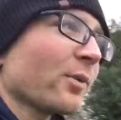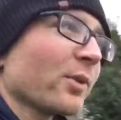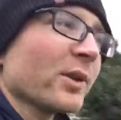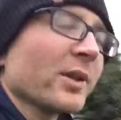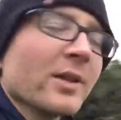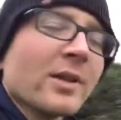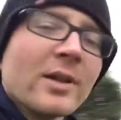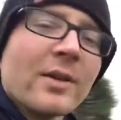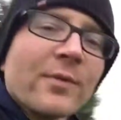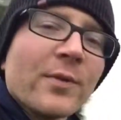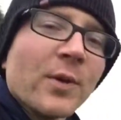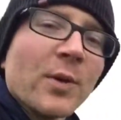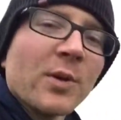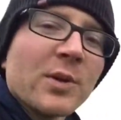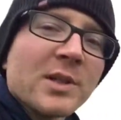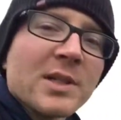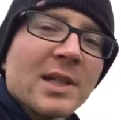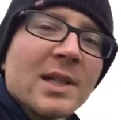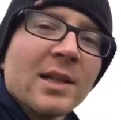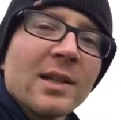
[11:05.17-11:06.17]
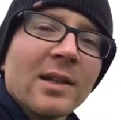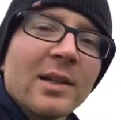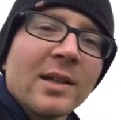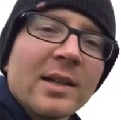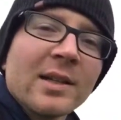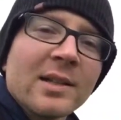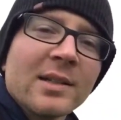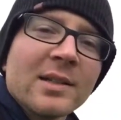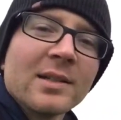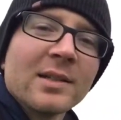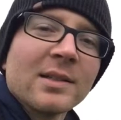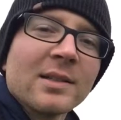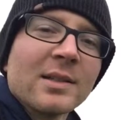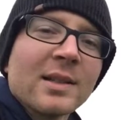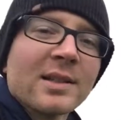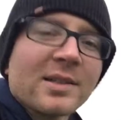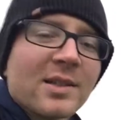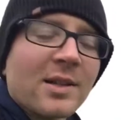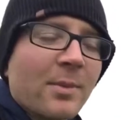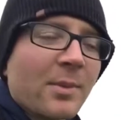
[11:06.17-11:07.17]
really looking forward to Italy.
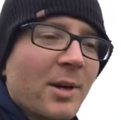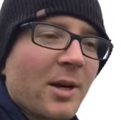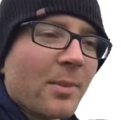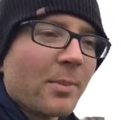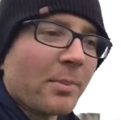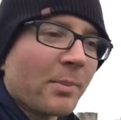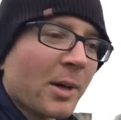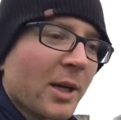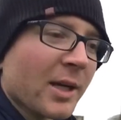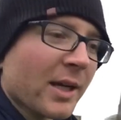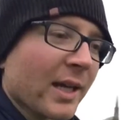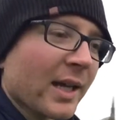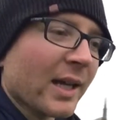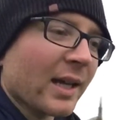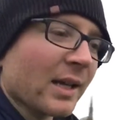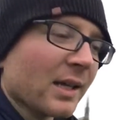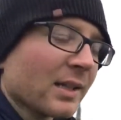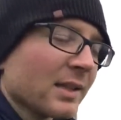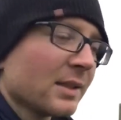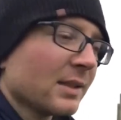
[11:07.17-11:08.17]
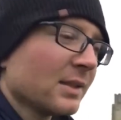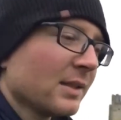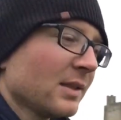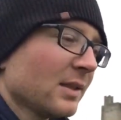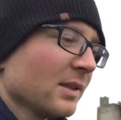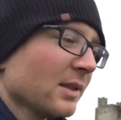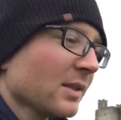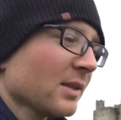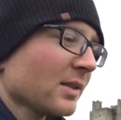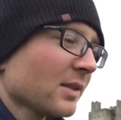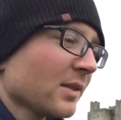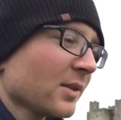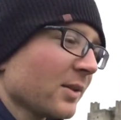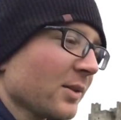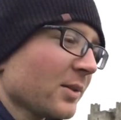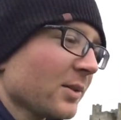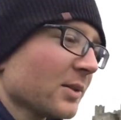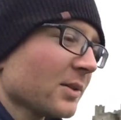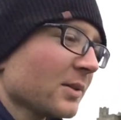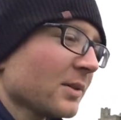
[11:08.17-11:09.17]
That's coming up Monday.
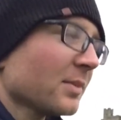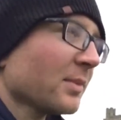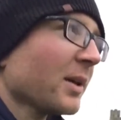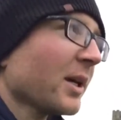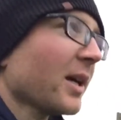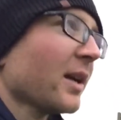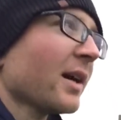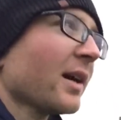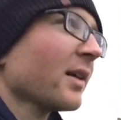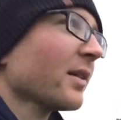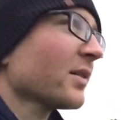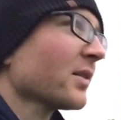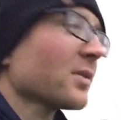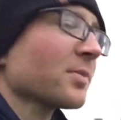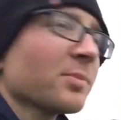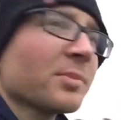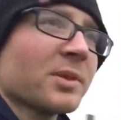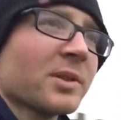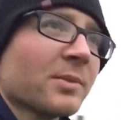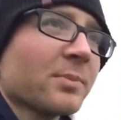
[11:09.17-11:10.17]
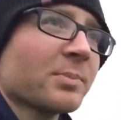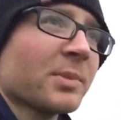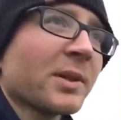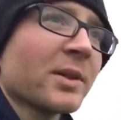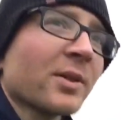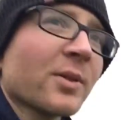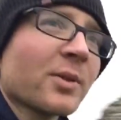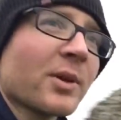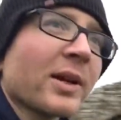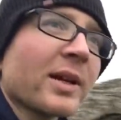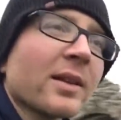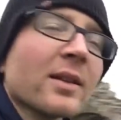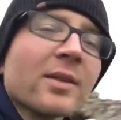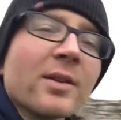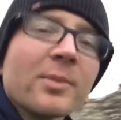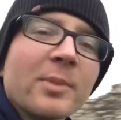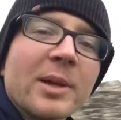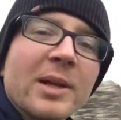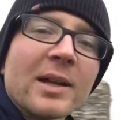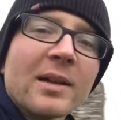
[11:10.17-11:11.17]
So, man, Ireland's been great
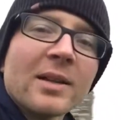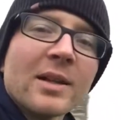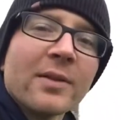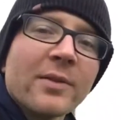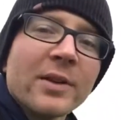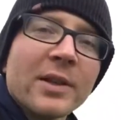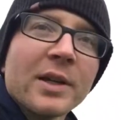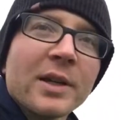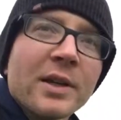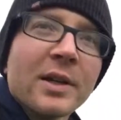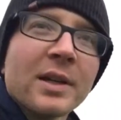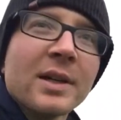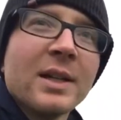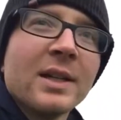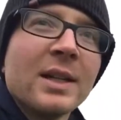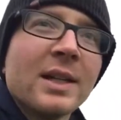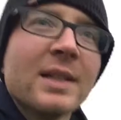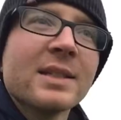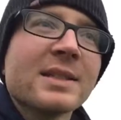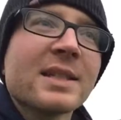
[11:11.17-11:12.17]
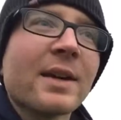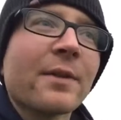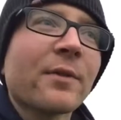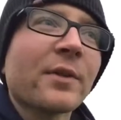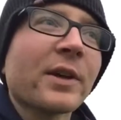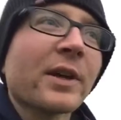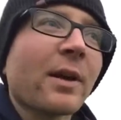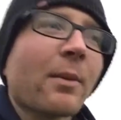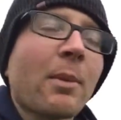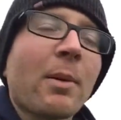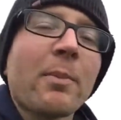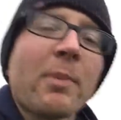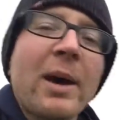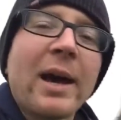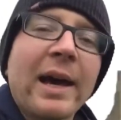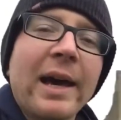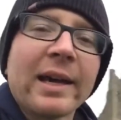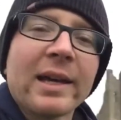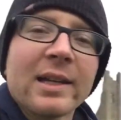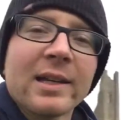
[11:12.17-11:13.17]
though, man. I love it here. Definitely coming
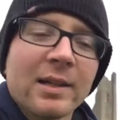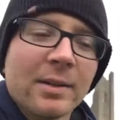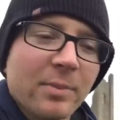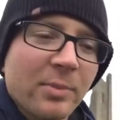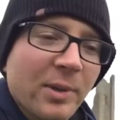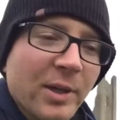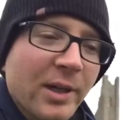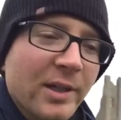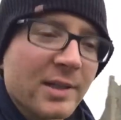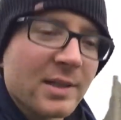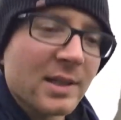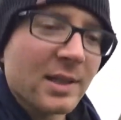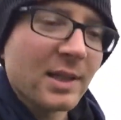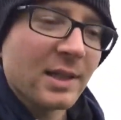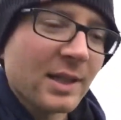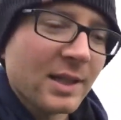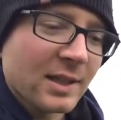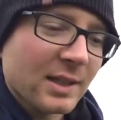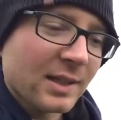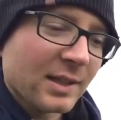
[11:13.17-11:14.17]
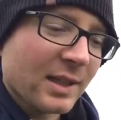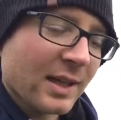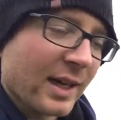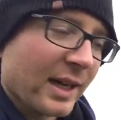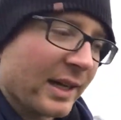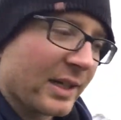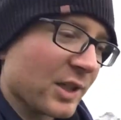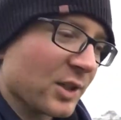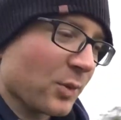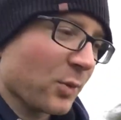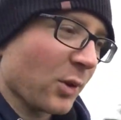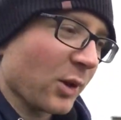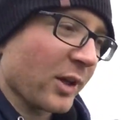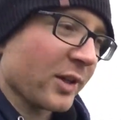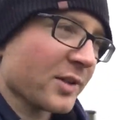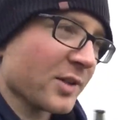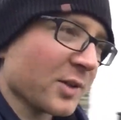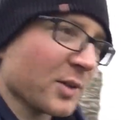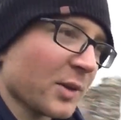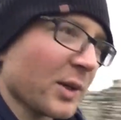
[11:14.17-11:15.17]
back, but yeah, I just
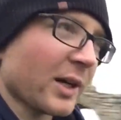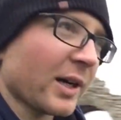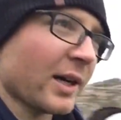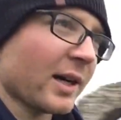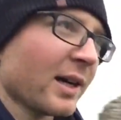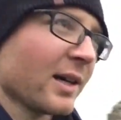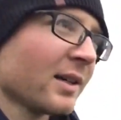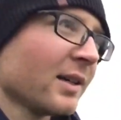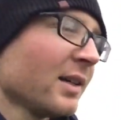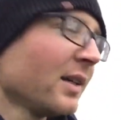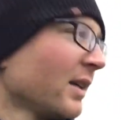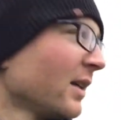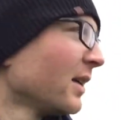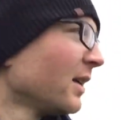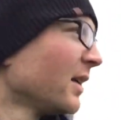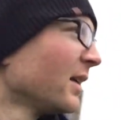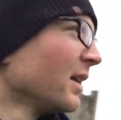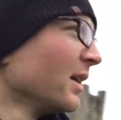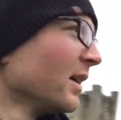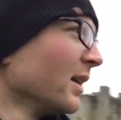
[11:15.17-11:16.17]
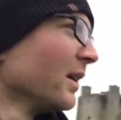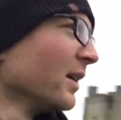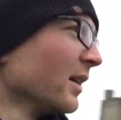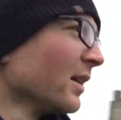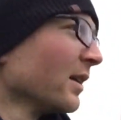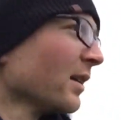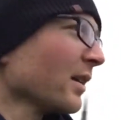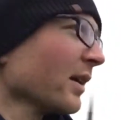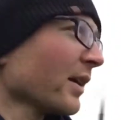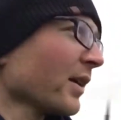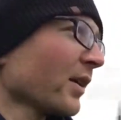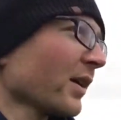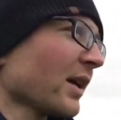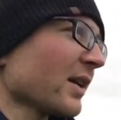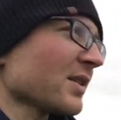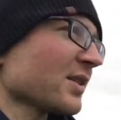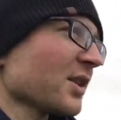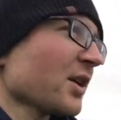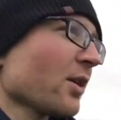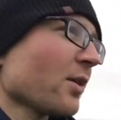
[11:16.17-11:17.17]
wanted to let you
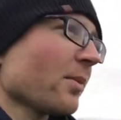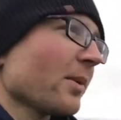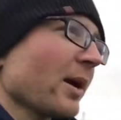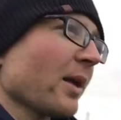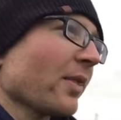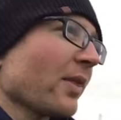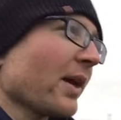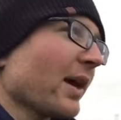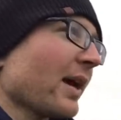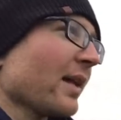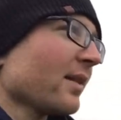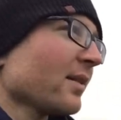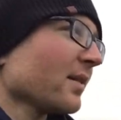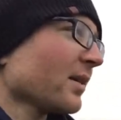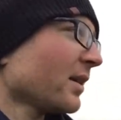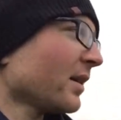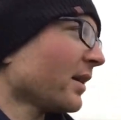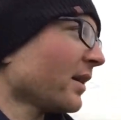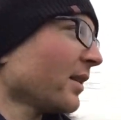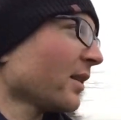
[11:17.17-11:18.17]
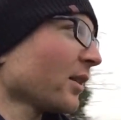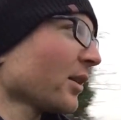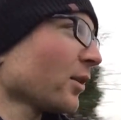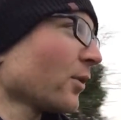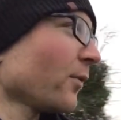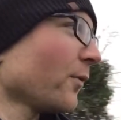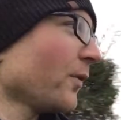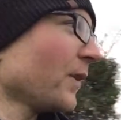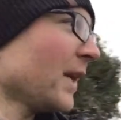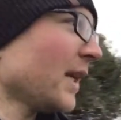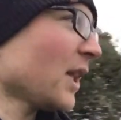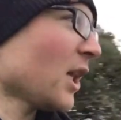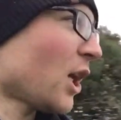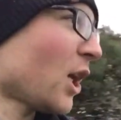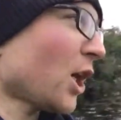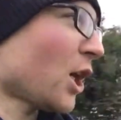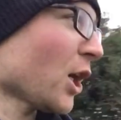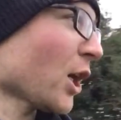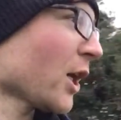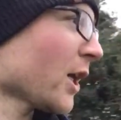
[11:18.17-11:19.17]
guys know about that in the little
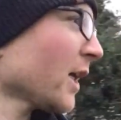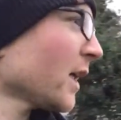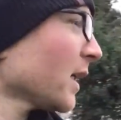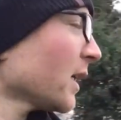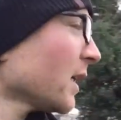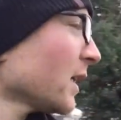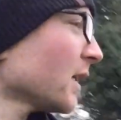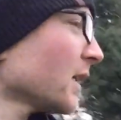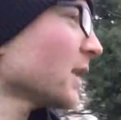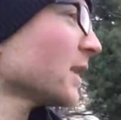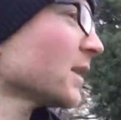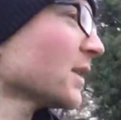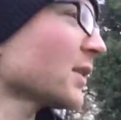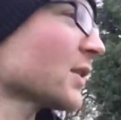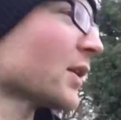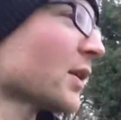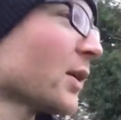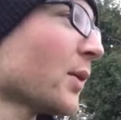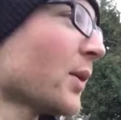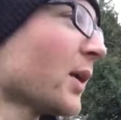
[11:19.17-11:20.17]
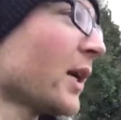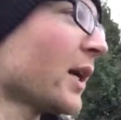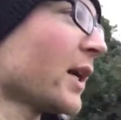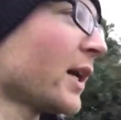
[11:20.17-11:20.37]
vlog. So,